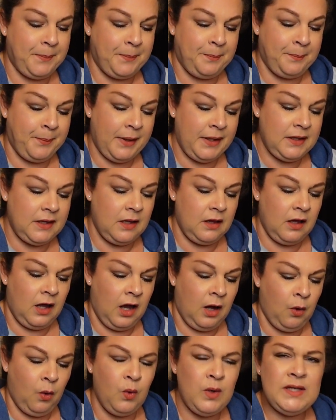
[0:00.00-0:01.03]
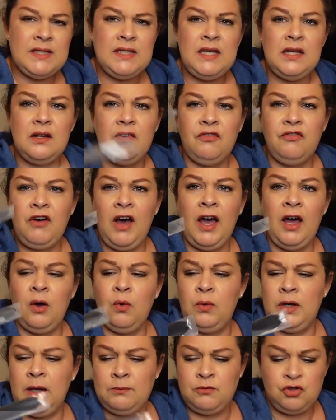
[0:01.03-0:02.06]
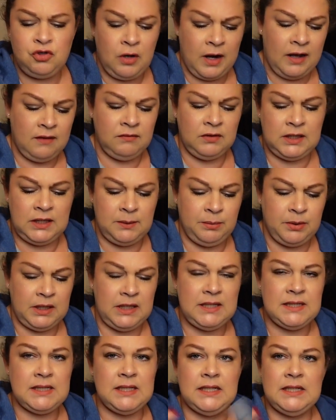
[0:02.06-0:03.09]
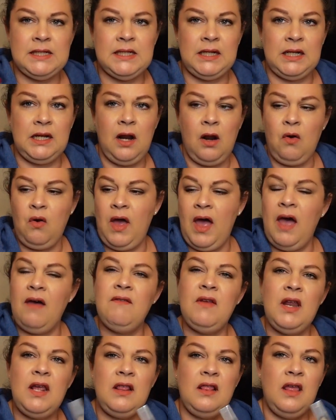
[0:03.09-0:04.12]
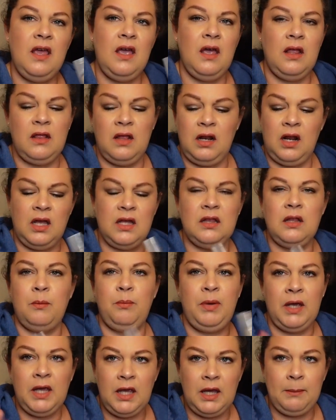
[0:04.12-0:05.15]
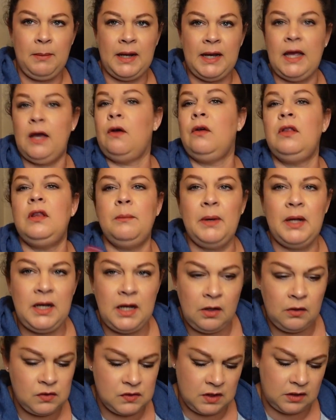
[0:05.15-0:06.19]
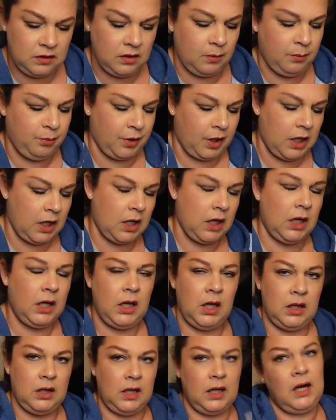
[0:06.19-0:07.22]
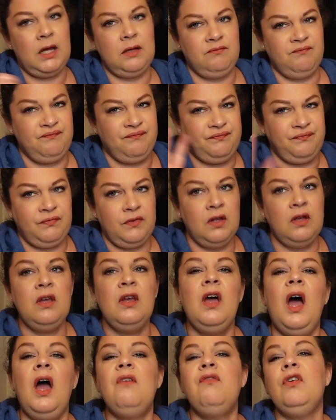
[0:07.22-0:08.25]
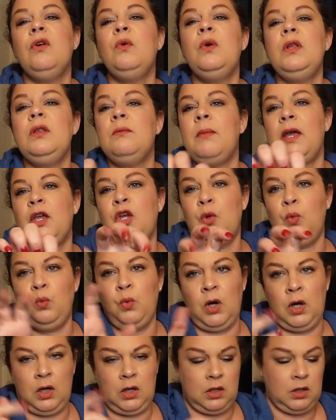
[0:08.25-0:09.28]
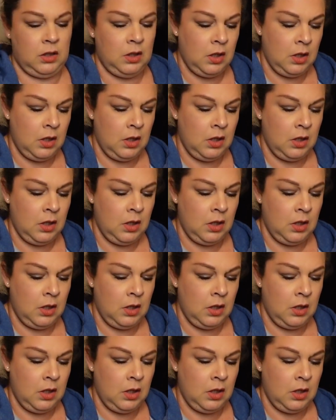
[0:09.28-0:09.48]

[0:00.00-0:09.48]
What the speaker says: But I always need a file when I'm traveling places. And then I don't have anything. And then I end up picking my nail. And then my nails end up breaking. And then I ruined my good work.